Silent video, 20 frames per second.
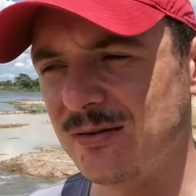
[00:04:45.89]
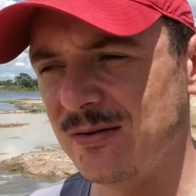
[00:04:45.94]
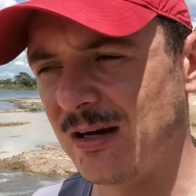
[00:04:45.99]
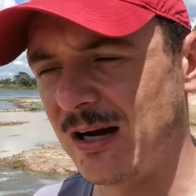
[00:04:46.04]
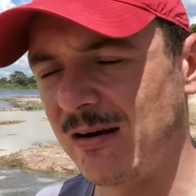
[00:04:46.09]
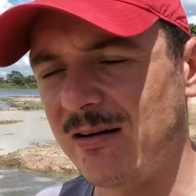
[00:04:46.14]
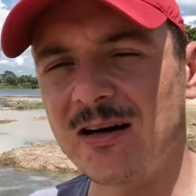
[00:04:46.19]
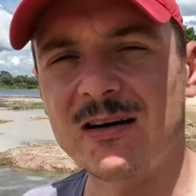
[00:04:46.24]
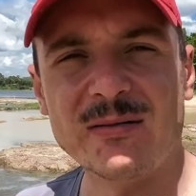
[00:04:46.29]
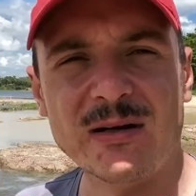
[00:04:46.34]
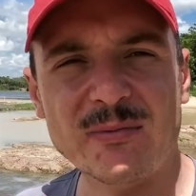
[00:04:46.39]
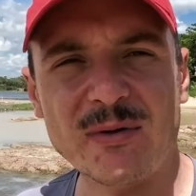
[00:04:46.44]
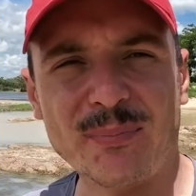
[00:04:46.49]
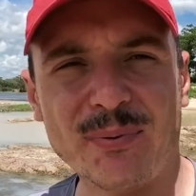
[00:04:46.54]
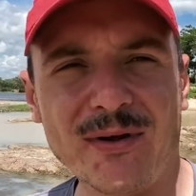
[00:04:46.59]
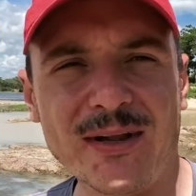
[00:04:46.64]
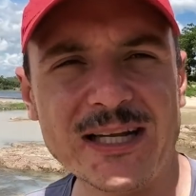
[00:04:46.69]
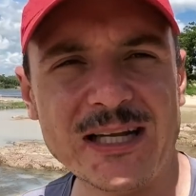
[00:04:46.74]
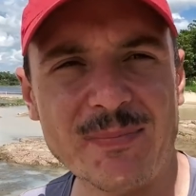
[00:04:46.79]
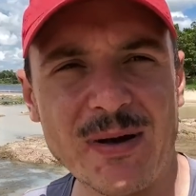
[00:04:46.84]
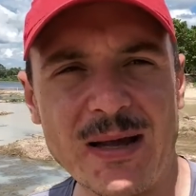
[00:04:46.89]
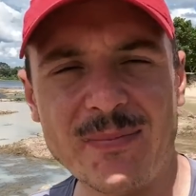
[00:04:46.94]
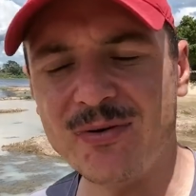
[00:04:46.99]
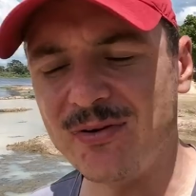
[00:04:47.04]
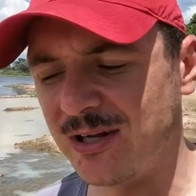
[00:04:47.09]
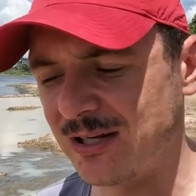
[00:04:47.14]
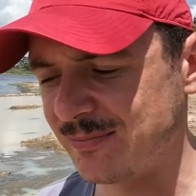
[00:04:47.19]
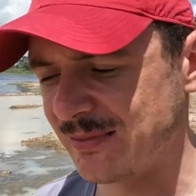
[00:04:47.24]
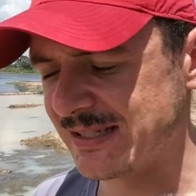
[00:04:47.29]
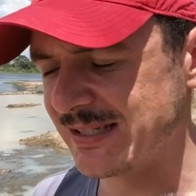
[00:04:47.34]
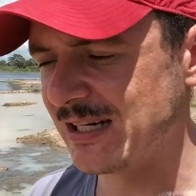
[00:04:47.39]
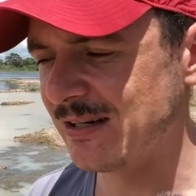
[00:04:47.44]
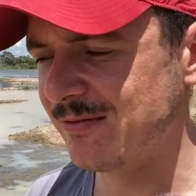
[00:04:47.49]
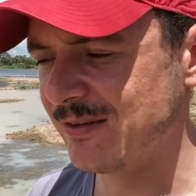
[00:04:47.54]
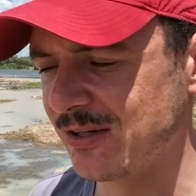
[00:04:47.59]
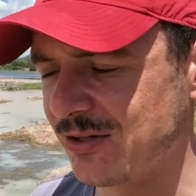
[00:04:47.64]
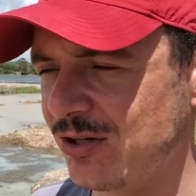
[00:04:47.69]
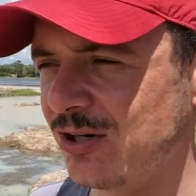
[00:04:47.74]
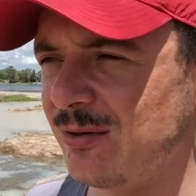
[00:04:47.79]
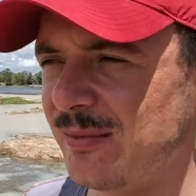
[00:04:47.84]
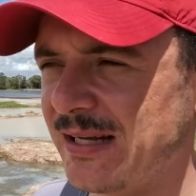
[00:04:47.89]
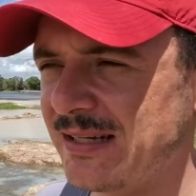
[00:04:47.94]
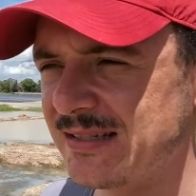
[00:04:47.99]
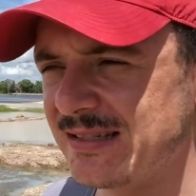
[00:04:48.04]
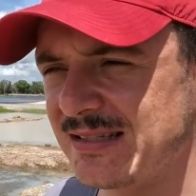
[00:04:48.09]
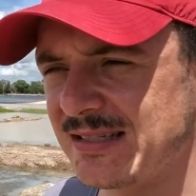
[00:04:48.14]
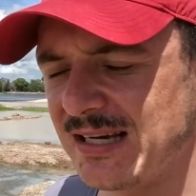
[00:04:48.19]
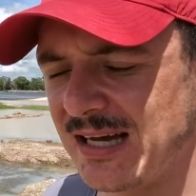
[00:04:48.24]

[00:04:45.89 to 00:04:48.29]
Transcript: I remember plenty of people like myself in the comments.